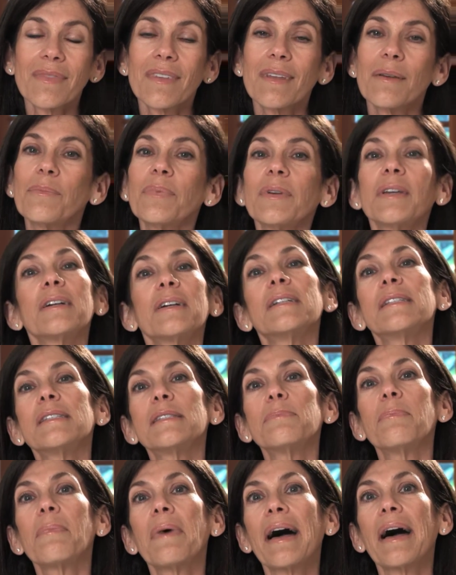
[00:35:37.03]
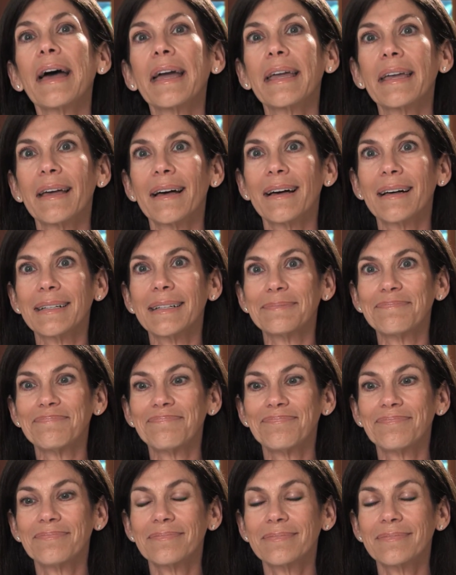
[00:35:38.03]
Because I
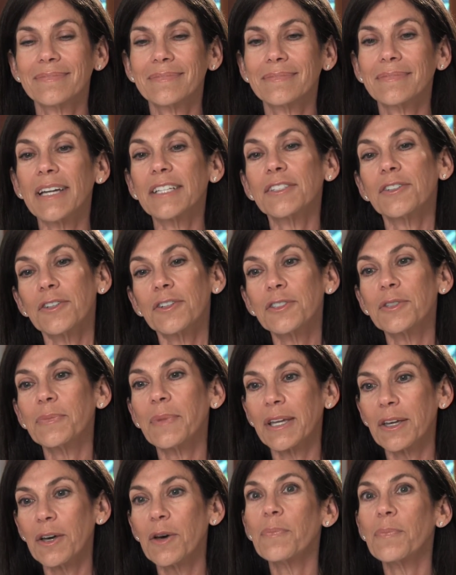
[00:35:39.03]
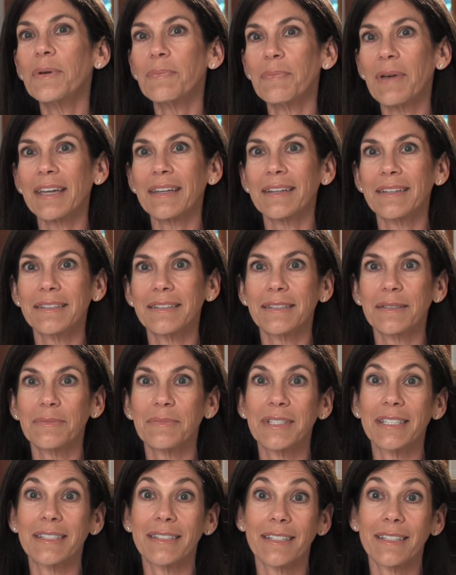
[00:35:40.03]
told you my coping mechanism
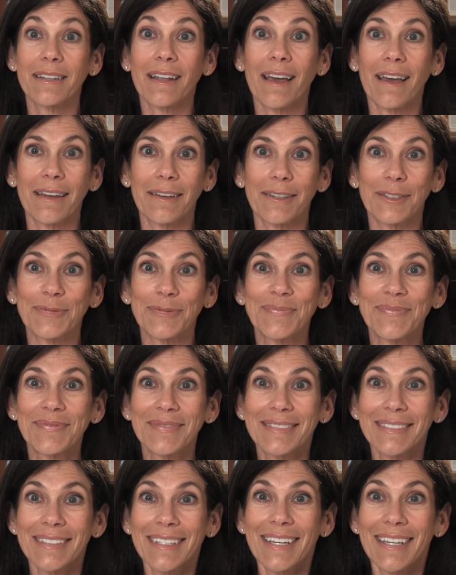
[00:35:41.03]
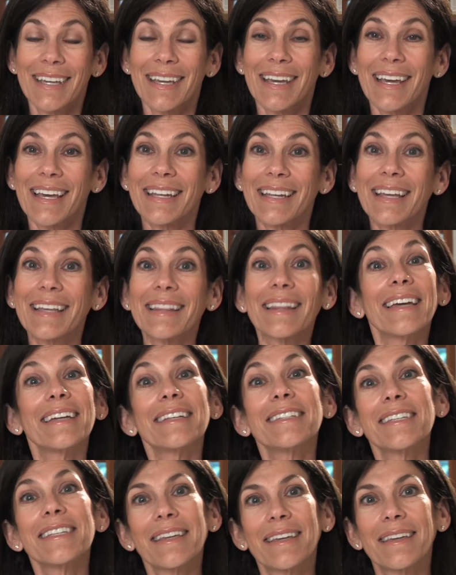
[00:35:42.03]
is denial, and I
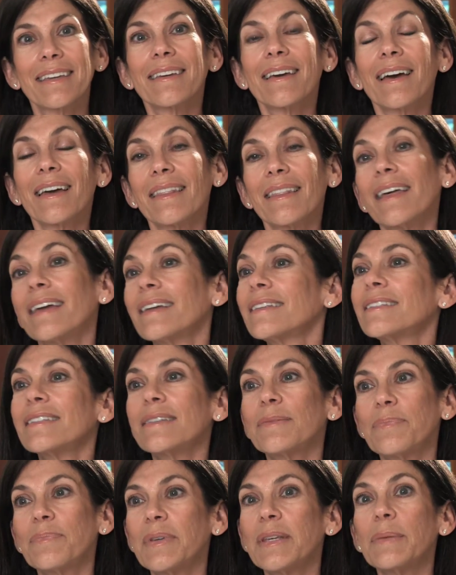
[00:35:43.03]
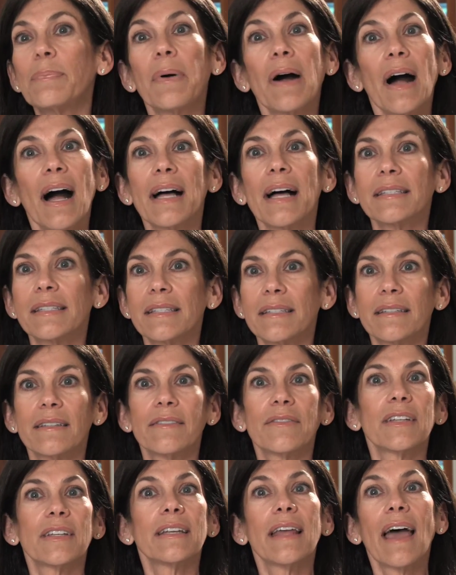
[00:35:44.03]
like to be
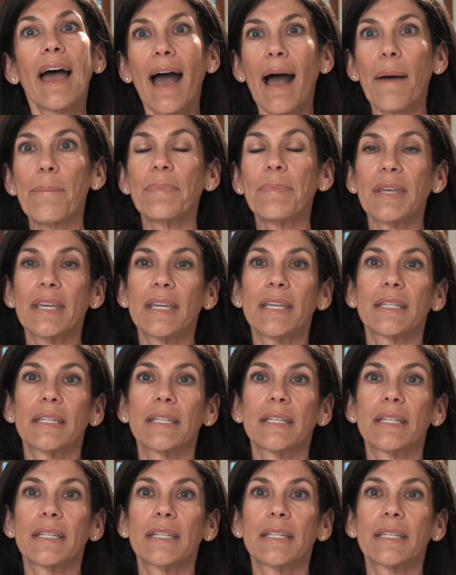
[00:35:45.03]
positive and happy.